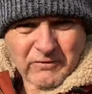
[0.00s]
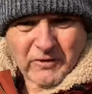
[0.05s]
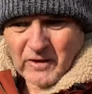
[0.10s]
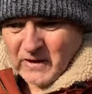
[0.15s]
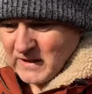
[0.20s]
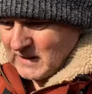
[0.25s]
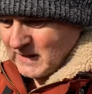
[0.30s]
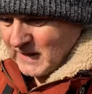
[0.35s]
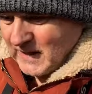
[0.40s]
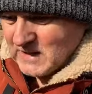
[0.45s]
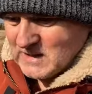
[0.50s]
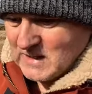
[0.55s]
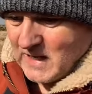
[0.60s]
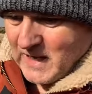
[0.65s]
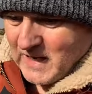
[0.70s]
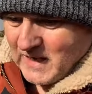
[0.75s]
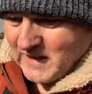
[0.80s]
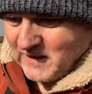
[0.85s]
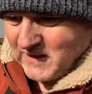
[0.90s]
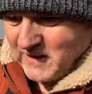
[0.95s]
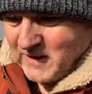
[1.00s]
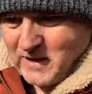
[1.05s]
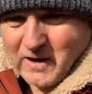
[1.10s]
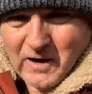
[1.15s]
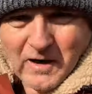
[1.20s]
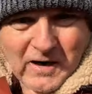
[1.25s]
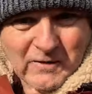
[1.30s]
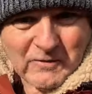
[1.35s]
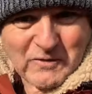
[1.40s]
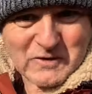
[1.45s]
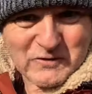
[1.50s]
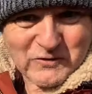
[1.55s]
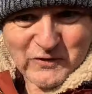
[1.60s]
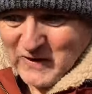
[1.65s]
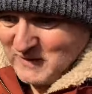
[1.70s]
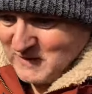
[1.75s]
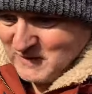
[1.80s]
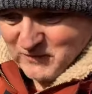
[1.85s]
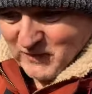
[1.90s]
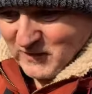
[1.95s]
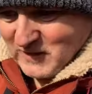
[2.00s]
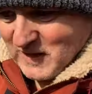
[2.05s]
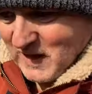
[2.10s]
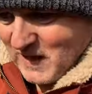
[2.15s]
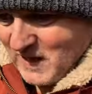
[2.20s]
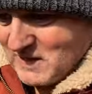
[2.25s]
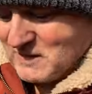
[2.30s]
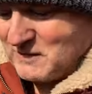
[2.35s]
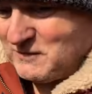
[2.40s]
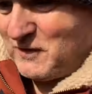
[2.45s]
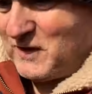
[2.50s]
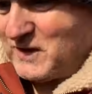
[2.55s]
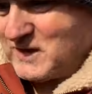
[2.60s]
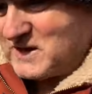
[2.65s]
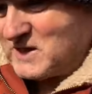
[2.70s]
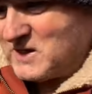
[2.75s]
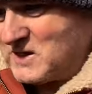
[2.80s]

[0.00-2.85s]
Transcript: find that and I was very, very hard to find